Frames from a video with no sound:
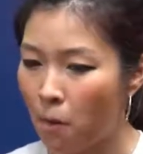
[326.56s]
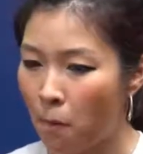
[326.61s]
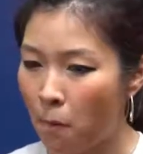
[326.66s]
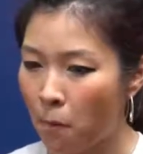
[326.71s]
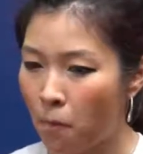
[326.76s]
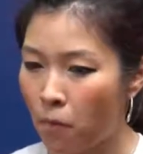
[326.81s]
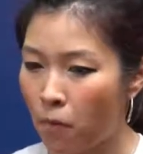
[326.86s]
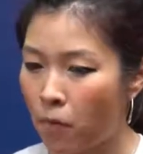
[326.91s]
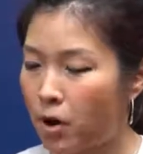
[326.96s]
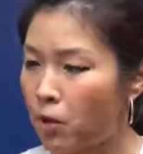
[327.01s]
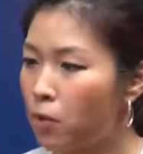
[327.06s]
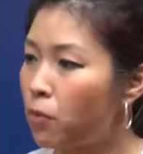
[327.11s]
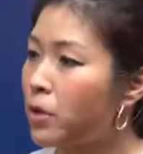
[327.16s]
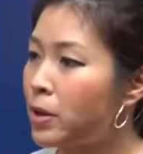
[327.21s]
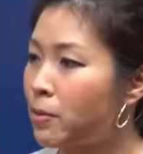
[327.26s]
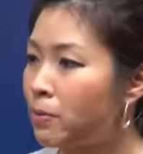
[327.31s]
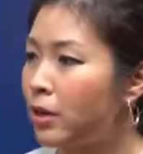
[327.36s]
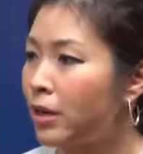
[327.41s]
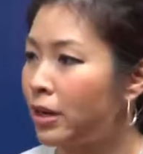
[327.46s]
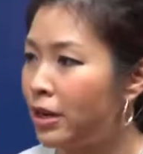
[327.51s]
where we
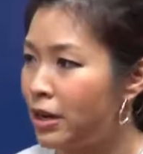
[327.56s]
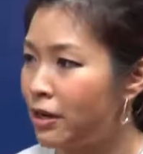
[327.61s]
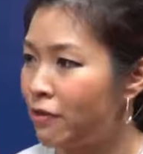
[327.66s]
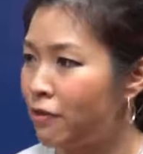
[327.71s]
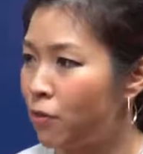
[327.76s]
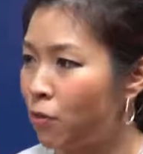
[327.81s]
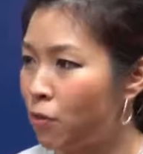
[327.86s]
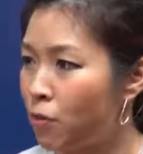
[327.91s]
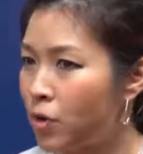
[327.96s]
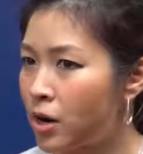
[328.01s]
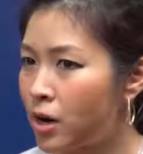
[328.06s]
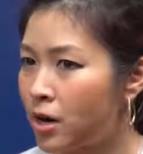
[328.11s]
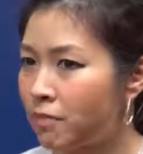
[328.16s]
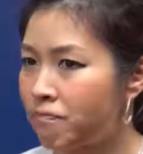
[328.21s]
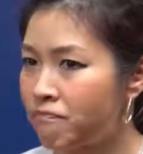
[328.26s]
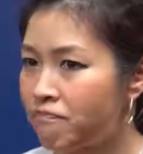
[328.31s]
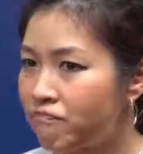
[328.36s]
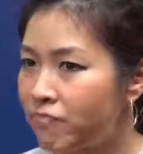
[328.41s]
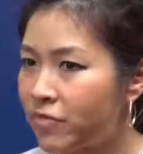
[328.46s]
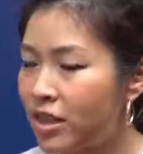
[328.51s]
believe we're
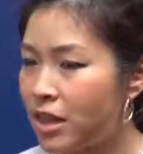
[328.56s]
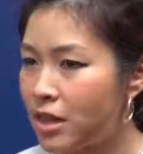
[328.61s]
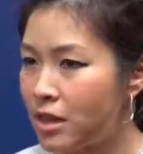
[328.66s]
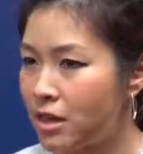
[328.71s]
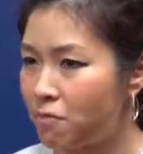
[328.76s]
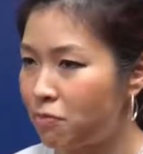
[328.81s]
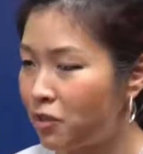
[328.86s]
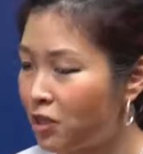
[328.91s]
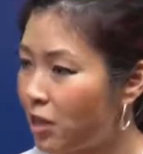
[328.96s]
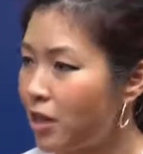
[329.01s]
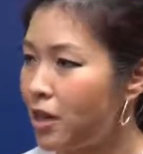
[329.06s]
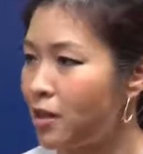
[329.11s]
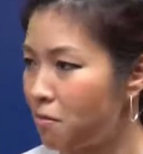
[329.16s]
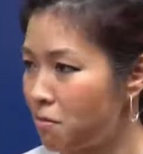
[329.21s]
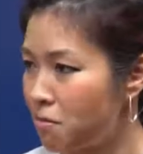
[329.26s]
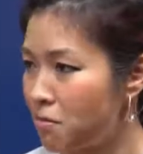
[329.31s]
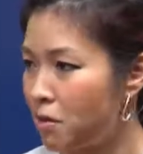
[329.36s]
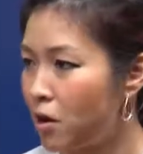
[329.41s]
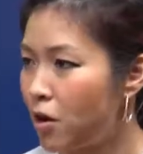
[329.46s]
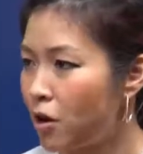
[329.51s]
the team
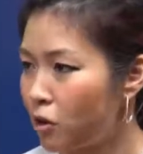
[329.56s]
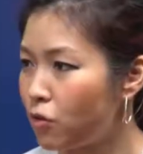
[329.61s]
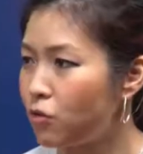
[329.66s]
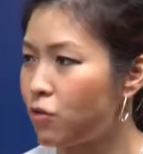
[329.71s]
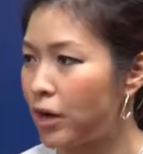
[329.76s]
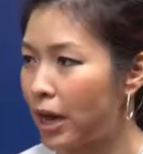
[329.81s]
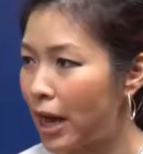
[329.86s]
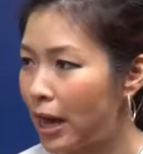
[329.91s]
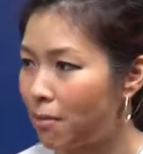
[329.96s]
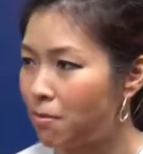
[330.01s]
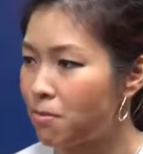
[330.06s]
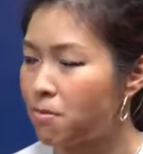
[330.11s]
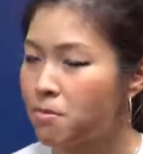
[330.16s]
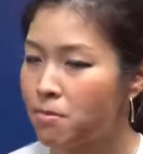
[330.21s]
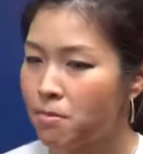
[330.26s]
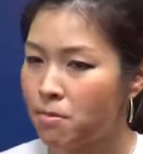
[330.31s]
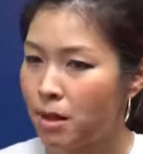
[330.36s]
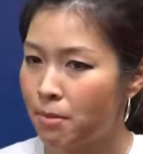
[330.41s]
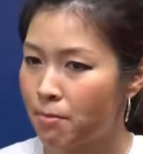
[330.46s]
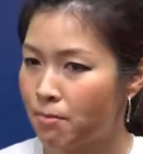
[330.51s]
who can
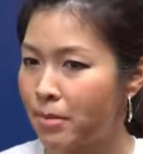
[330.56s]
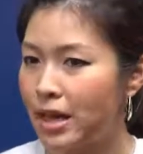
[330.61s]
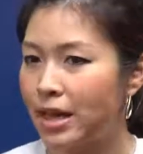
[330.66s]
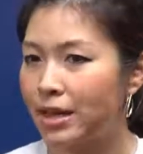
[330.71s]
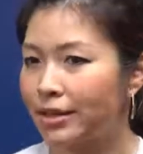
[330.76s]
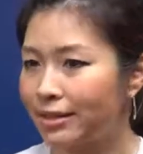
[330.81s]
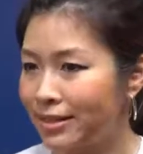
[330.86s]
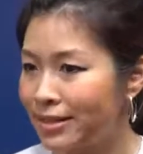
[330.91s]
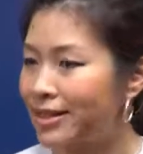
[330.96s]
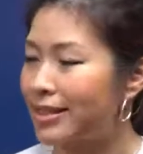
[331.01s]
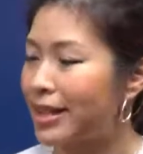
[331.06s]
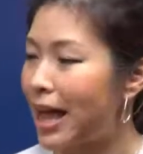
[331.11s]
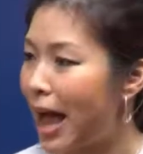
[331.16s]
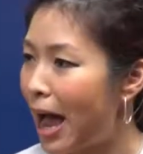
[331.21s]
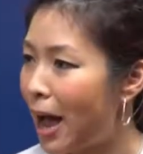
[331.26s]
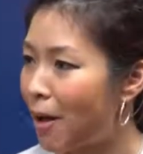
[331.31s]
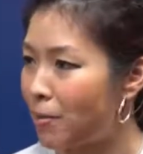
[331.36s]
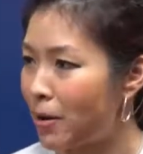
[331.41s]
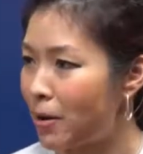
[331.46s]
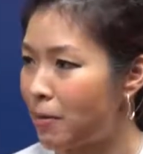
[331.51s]
make this
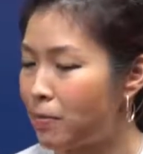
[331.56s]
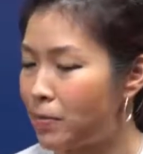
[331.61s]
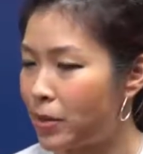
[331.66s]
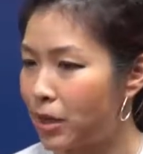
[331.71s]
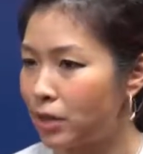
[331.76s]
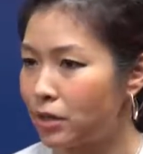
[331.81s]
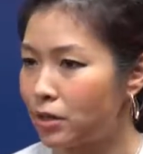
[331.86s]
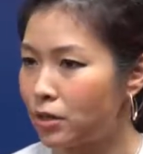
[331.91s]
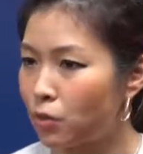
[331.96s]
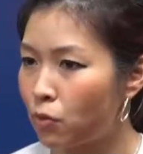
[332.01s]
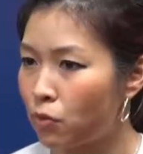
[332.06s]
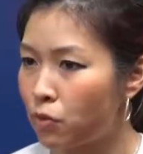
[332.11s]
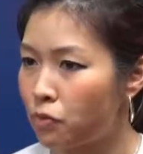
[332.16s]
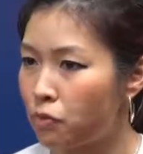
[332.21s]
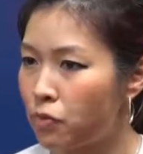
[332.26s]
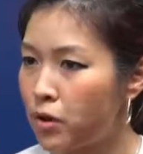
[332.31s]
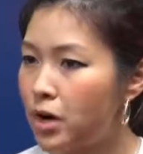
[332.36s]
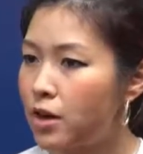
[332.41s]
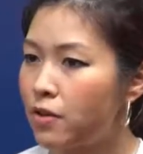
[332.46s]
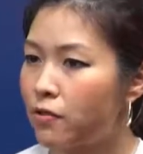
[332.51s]
happen, because we
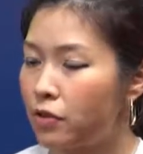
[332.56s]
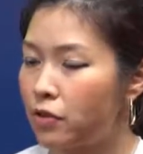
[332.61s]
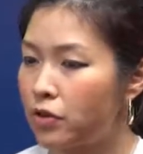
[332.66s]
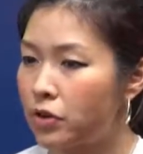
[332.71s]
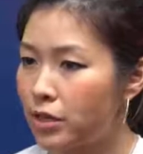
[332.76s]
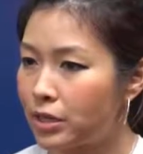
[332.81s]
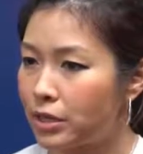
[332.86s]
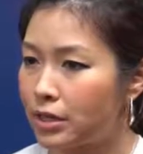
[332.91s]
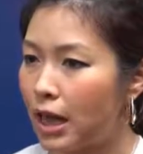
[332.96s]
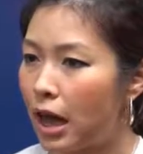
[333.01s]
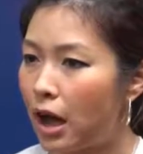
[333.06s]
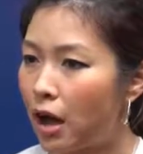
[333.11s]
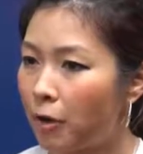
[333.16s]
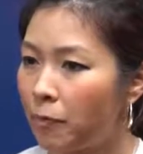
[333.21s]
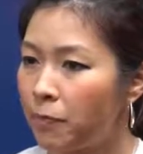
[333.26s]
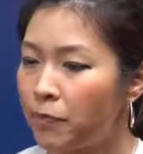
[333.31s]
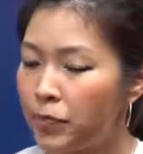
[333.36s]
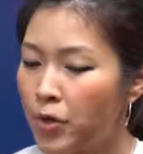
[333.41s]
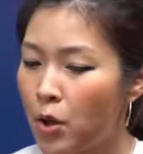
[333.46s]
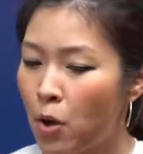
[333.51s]
really focus on
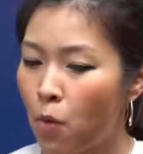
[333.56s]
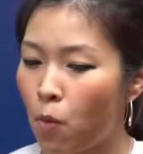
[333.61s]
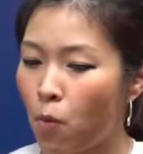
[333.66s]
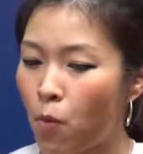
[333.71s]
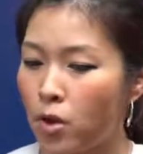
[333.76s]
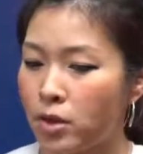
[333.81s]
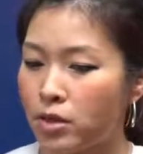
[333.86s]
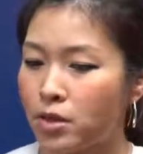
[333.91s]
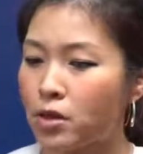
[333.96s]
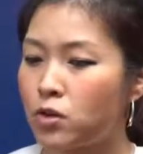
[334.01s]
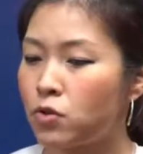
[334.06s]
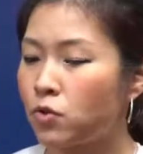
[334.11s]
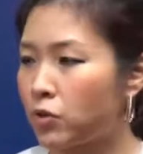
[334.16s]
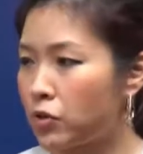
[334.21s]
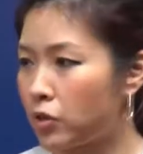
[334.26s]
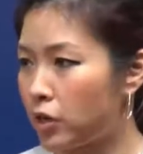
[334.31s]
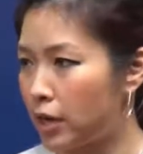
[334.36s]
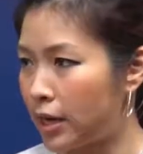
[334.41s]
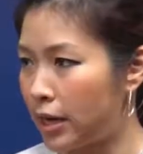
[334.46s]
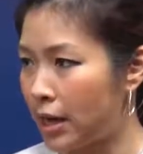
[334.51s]
when the
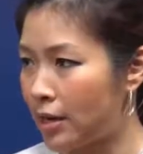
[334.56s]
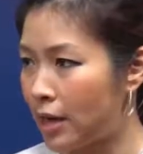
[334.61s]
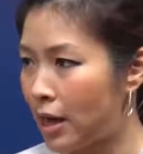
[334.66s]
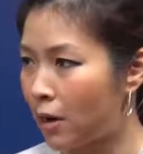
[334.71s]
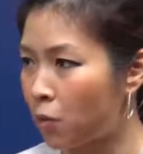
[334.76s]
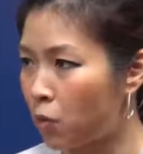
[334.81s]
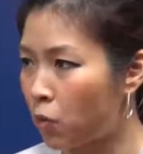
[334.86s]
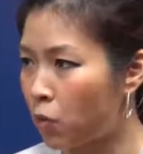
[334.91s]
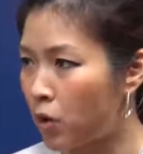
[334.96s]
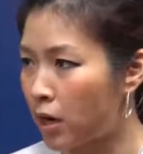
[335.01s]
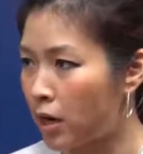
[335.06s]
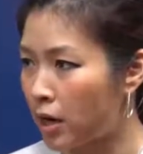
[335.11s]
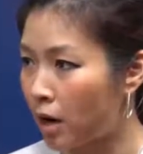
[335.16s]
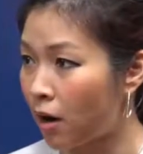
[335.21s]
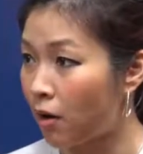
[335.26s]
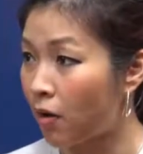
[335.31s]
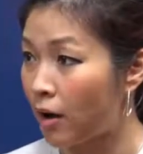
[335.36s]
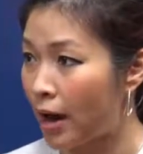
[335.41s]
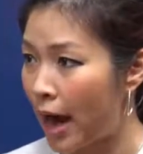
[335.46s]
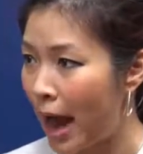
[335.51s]
user get on board on
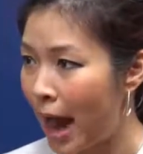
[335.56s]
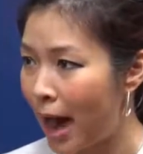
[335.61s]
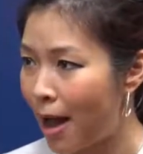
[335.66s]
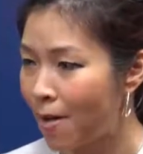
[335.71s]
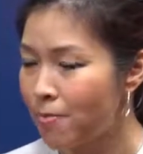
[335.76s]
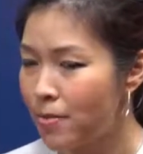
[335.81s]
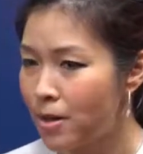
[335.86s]
our app,